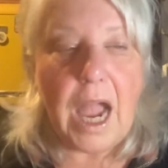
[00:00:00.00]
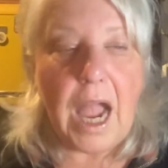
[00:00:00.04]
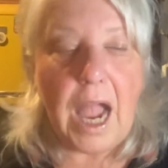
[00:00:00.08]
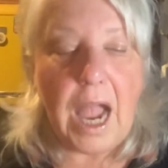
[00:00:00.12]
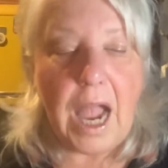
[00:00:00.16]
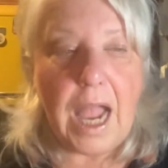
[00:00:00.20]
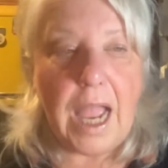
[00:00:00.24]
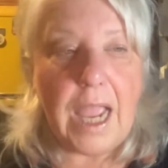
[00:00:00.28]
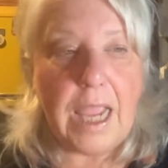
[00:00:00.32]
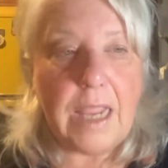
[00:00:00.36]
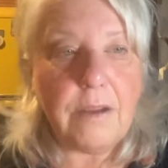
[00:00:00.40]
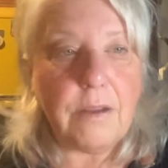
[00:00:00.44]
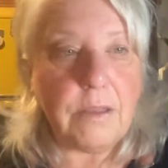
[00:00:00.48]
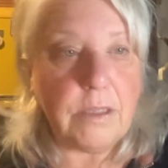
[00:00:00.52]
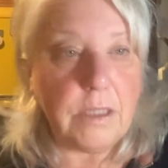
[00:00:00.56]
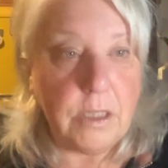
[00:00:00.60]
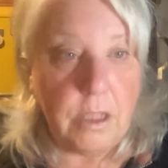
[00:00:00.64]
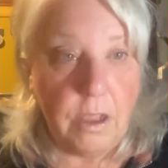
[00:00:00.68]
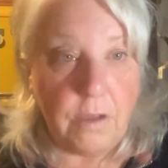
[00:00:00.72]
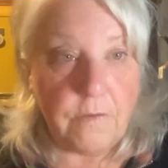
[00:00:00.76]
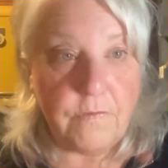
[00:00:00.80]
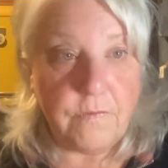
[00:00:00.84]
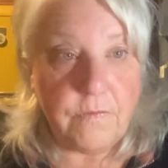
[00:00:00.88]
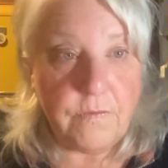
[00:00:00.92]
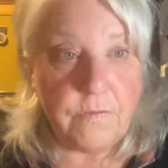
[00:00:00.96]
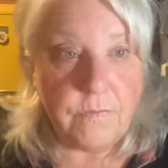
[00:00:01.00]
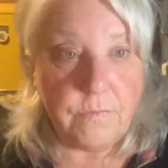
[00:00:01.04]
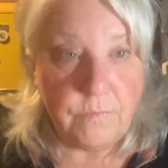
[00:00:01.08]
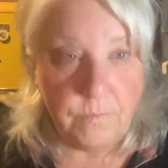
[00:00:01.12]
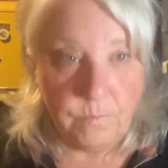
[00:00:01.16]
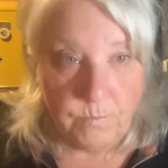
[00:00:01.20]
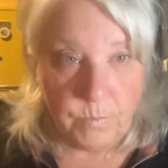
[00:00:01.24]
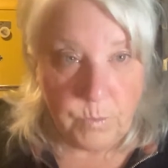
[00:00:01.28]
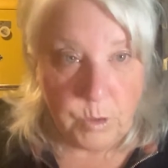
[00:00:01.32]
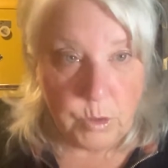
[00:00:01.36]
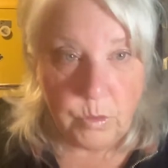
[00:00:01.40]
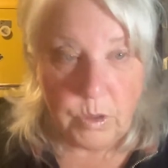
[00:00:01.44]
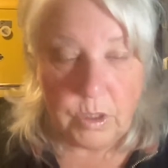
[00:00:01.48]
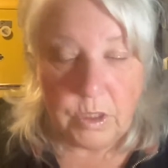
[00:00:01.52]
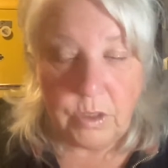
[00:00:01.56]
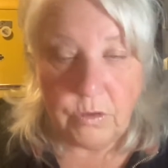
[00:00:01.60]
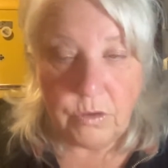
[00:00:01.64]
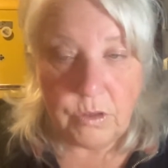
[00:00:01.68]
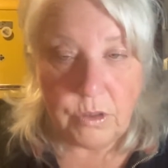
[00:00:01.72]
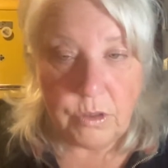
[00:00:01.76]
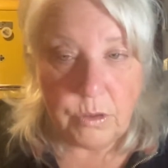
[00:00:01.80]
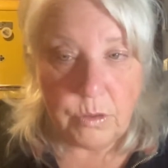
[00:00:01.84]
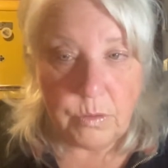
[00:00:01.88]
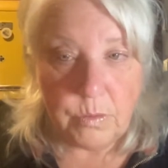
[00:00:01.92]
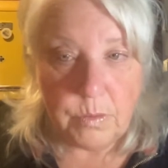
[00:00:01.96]
I love doing
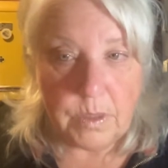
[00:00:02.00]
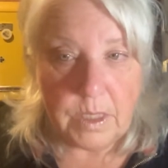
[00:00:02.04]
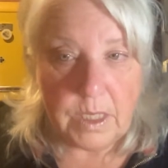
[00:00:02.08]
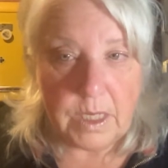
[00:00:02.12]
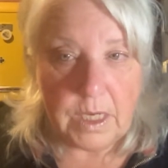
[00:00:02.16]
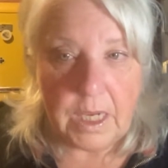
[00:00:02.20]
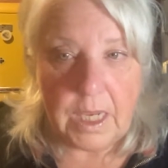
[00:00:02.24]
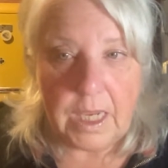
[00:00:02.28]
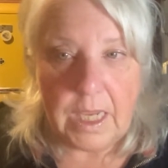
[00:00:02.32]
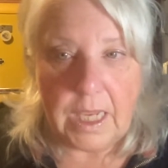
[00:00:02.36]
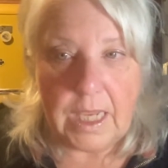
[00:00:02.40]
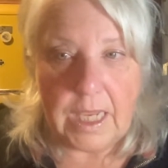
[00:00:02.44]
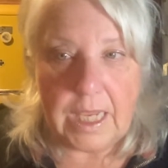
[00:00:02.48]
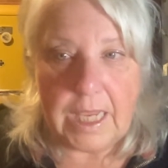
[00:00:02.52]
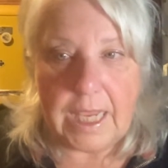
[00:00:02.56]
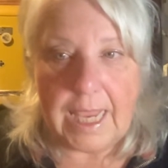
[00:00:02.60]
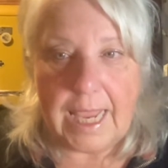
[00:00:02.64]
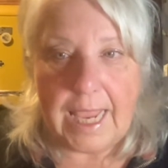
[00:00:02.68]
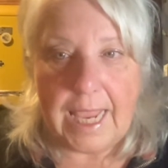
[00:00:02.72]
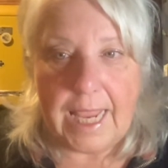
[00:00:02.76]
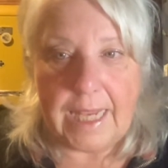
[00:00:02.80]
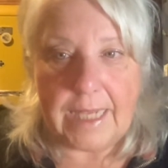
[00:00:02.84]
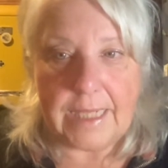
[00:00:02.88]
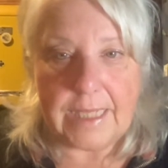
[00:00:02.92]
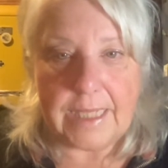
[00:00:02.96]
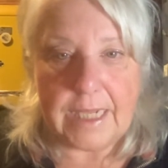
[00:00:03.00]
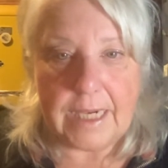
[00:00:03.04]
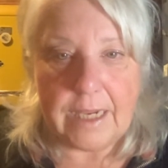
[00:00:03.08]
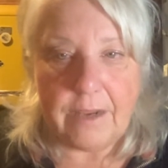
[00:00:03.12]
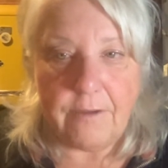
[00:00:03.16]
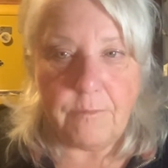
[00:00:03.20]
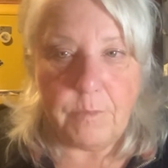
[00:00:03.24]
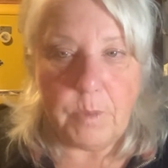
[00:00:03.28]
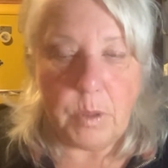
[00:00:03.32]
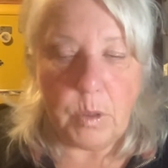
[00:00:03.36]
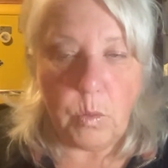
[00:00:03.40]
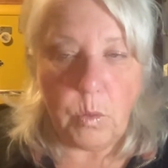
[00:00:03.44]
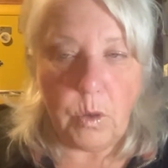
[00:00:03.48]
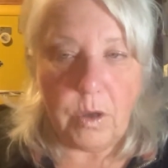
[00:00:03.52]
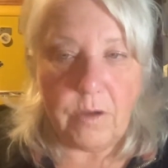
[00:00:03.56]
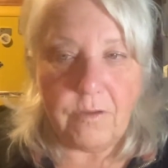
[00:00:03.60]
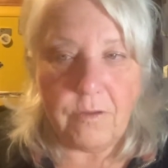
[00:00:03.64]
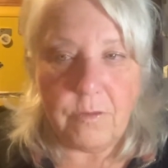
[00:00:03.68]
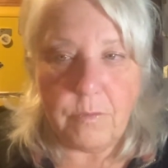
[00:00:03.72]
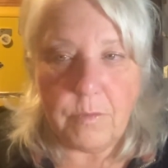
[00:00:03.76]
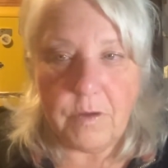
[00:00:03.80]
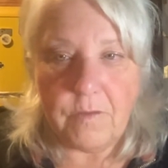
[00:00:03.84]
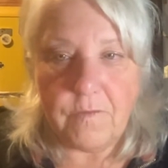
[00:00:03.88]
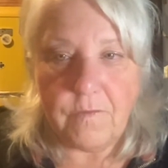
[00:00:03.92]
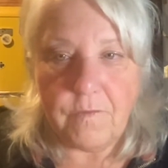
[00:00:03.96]
YouTube, and I hate that I've been away
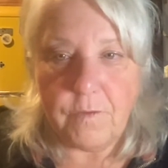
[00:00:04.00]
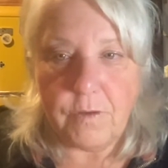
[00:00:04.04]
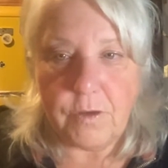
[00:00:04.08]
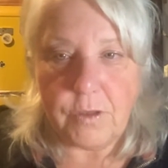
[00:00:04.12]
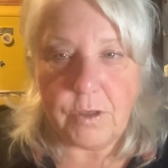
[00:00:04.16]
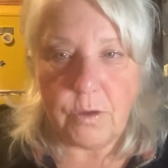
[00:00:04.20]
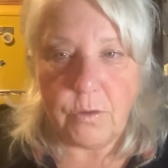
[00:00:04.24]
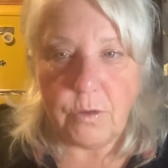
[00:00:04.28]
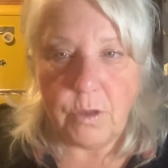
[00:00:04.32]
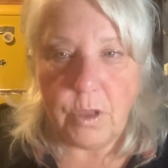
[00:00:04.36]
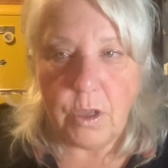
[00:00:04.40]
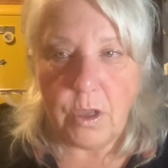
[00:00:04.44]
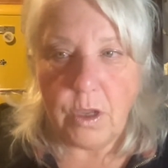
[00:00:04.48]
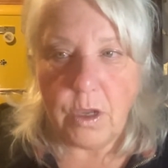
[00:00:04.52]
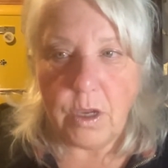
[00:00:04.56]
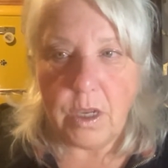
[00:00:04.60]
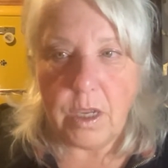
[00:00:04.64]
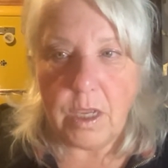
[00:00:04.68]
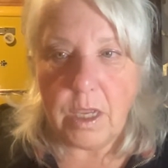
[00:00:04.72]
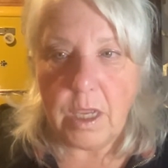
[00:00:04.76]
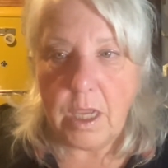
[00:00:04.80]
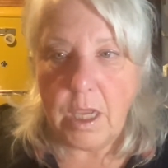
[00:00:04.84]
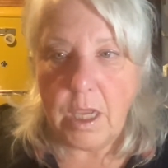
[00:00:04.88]
from it for so long,